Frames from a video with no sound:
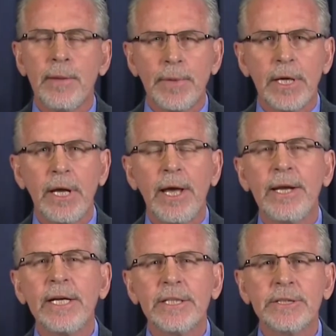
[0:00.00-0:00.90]

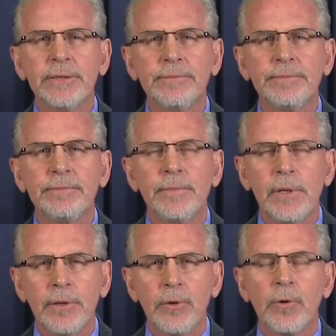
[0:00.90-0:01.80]
mechanics,
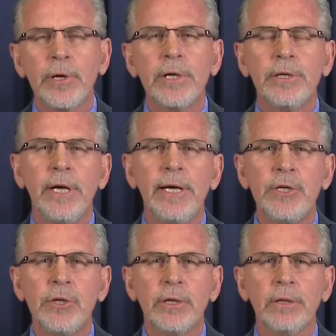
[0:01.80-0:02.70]
the
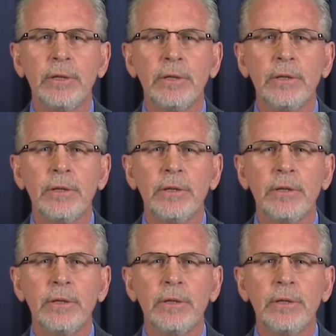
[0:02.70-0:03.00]
orientation,